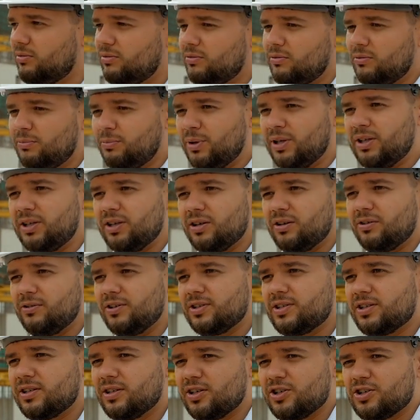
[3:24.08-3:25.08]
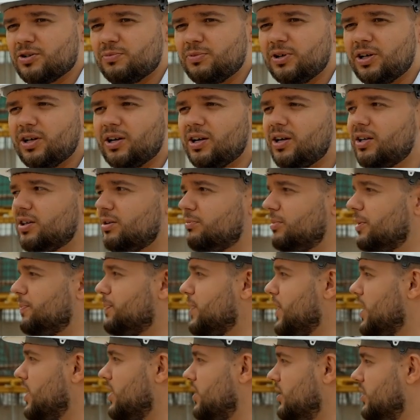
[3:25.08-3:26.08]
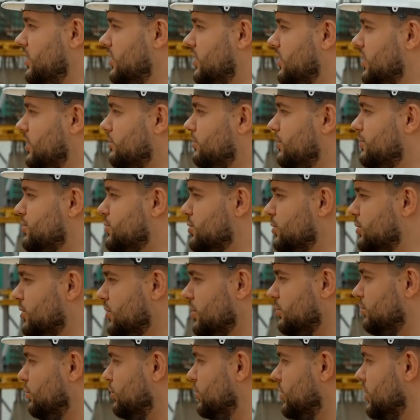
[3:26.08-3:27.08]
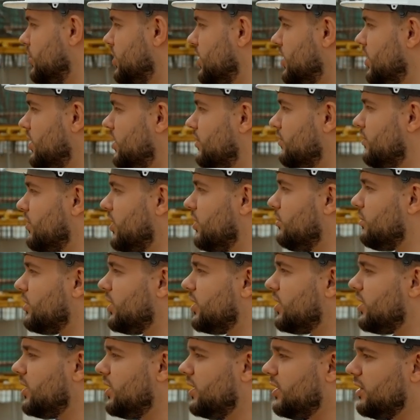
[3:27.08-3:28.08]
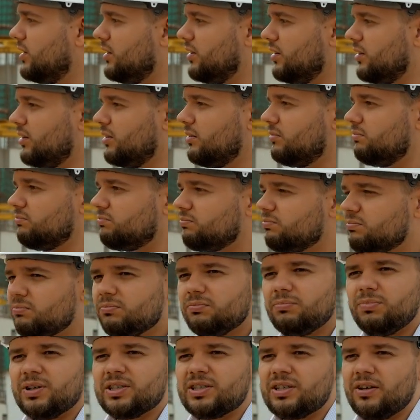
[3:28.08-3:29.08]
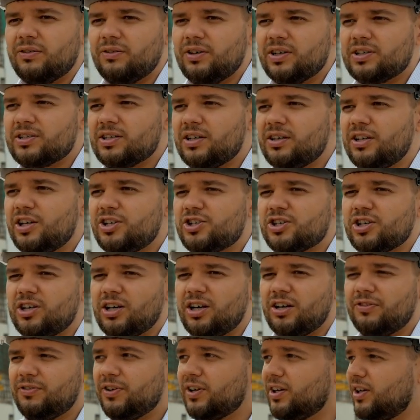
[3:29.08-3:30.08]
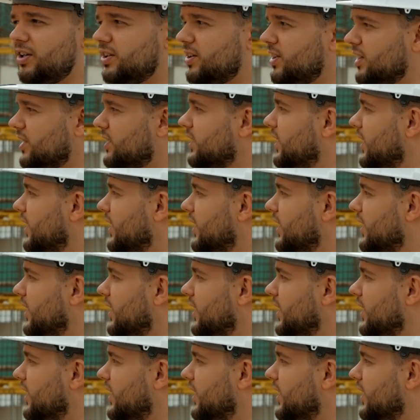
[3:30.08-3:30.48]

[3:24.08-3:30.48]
be mounted by our cranes, and all this will be completed within the established objectives and